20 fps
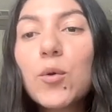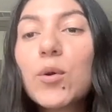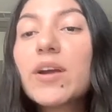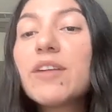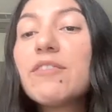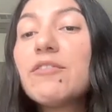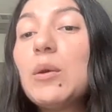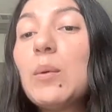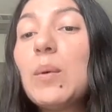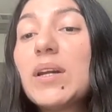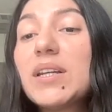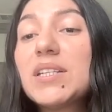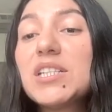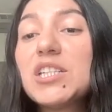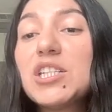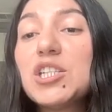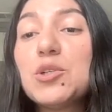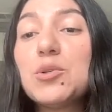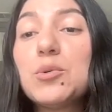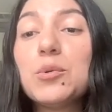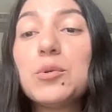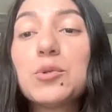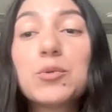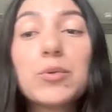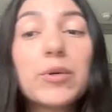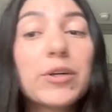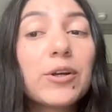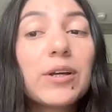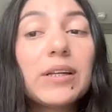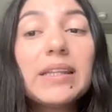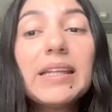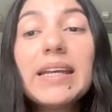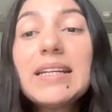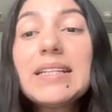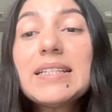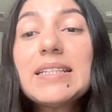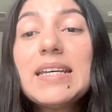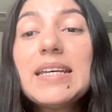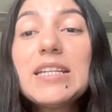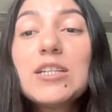or if you wanted to do Twitter and
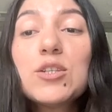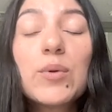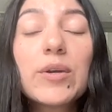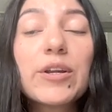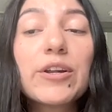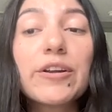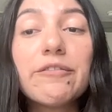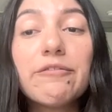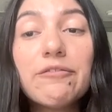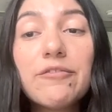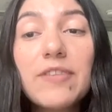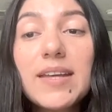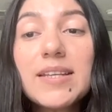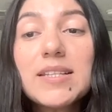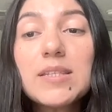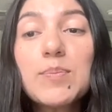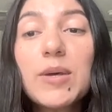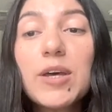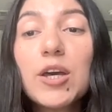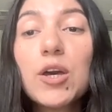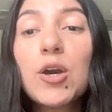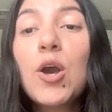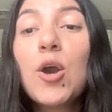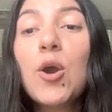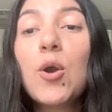LinkedIn, Twitter and Facebook,